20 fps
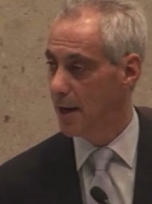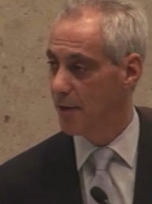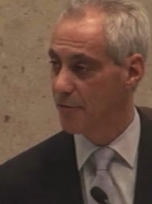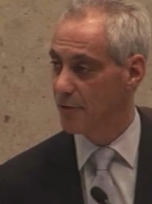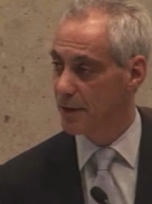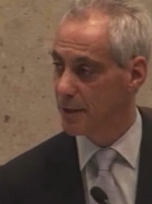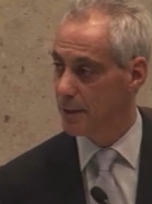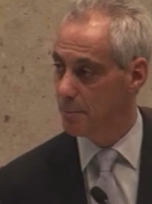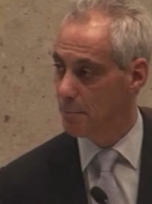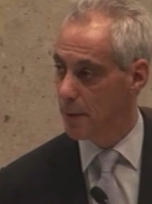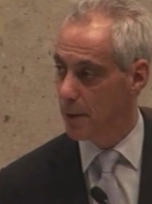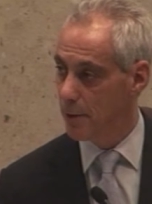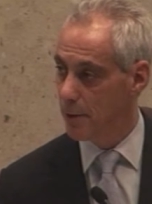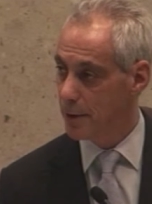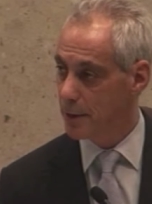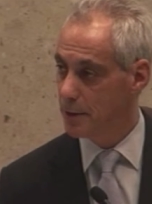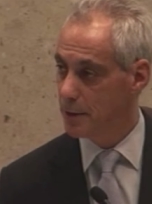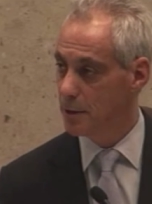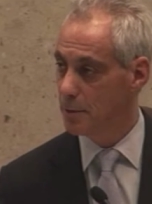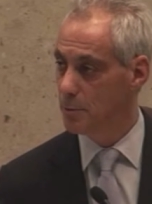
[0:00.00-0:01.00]
African
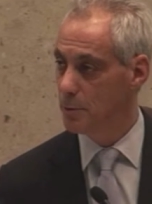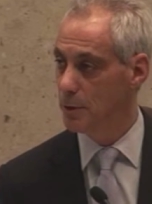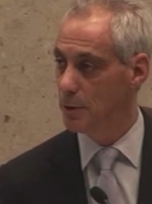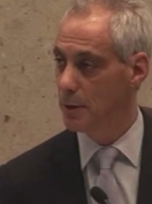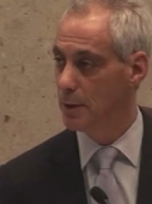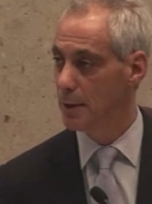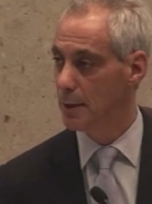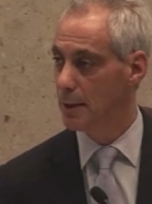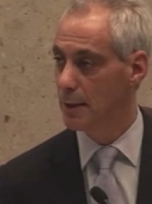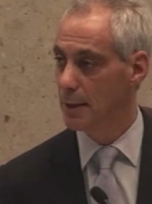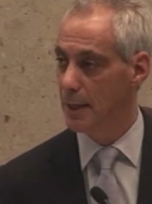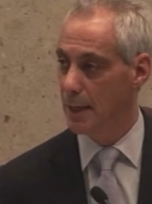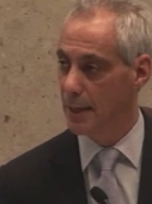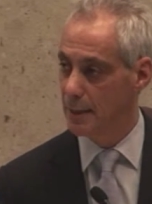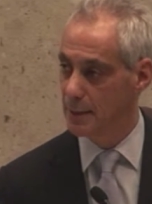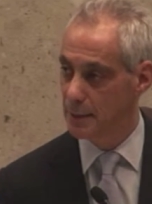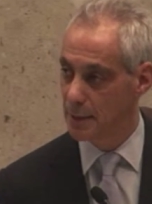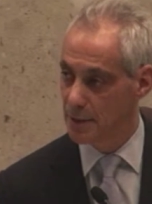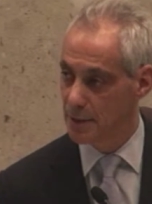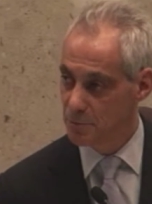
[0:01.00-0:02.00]
American community,
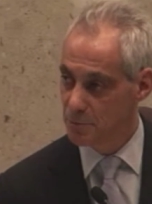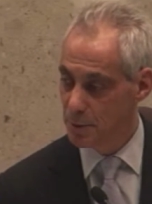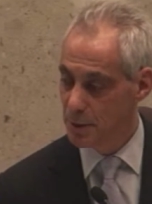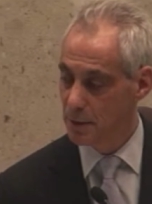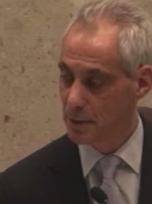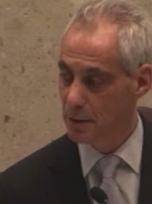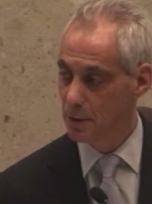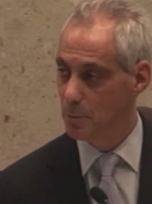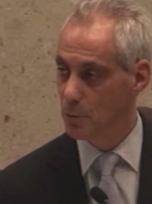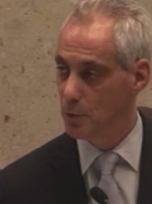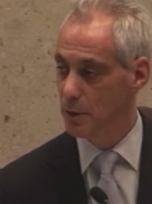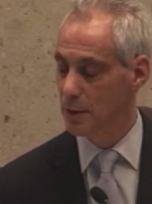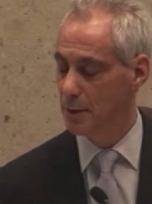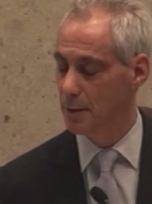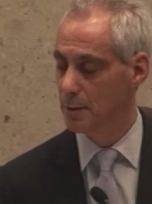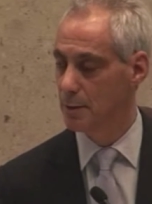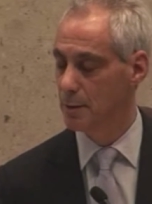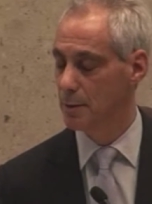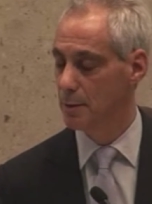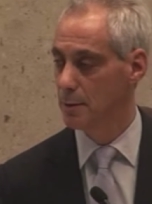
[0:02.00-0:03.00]
gay and lesbian
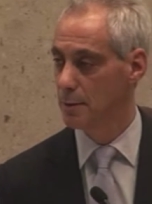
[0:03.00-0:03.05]
community.